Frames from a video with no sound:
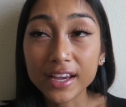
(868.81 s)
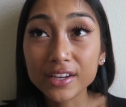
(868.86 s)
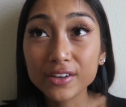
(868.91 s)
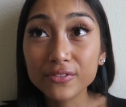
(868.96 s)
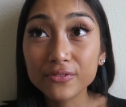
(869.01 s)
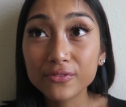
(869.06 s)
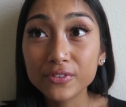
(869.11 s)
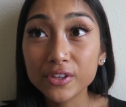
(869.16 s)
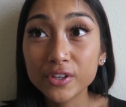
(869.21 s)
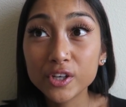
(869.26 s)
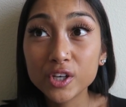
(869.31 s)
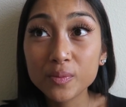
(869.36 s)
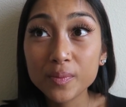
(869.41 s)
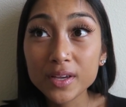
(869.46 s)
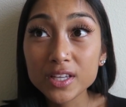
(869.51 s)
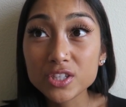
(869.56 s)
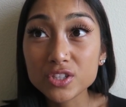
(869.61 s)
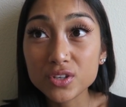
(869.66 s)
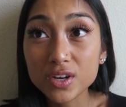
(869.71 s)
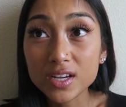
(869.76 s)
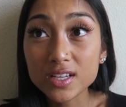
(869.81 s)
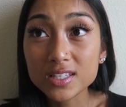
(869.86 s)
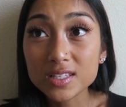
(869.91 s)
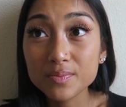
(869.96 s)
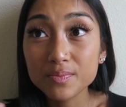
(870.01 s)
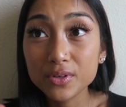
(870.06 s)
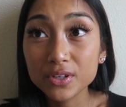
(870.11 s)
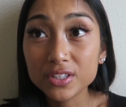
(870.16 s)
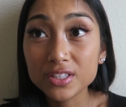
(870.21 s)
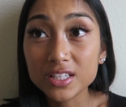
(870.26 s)
I could feel my
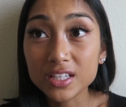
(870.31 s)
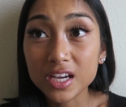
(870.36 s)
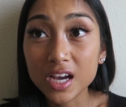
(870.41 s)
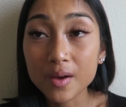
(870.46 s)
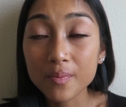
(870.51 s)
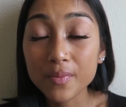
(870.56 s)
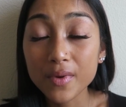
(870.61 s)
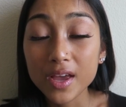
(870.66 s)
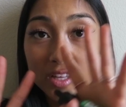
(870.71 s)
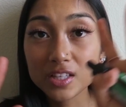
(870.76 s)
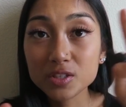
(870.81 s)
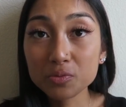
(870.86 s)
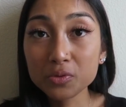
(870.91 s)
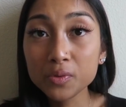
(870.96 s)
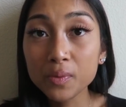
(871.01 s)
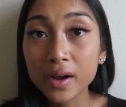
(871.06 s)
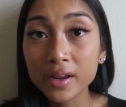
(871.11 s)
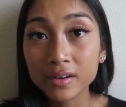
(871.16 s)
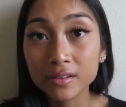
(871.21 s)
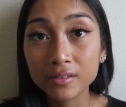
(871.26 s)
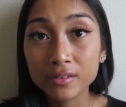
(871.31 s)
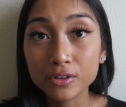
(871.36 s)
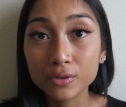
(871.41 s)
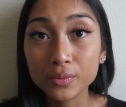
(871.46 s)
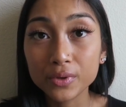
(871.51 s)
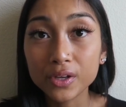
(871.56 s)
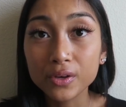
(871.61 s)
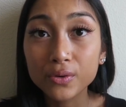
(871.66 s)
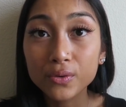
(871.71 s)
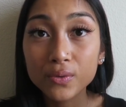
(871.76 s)
stress building up let's rewind a little
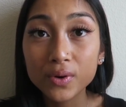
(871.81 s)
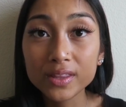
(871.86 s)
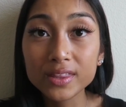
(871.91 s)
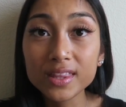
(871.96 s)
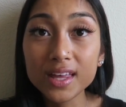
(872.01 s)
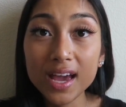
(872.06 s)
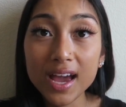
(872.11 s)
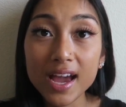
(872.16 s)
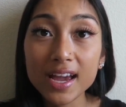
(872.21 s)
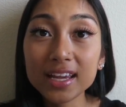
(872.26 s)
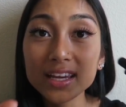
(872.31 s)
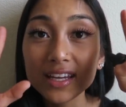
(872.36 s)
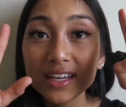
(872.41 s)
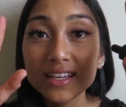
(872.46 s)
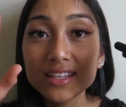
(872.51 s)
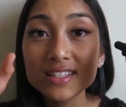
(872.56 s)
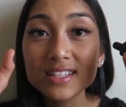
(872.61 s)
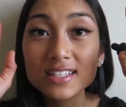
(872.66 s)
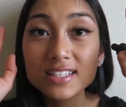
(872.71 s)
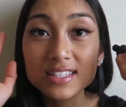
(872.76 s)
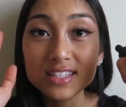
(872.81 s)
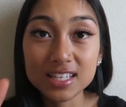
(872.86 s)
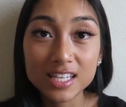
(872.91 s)
bit what the heck is